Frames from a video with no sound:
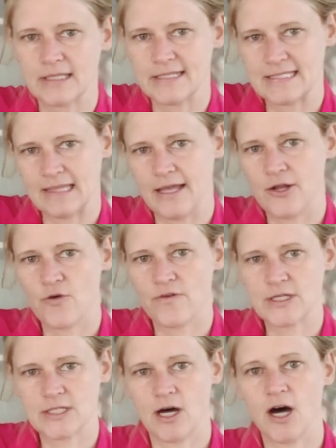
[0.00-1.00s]
is laid over
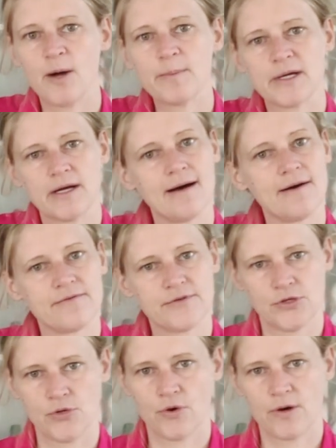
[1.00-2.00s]
top of
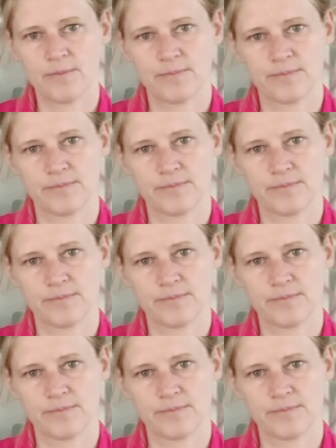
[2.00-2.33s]
your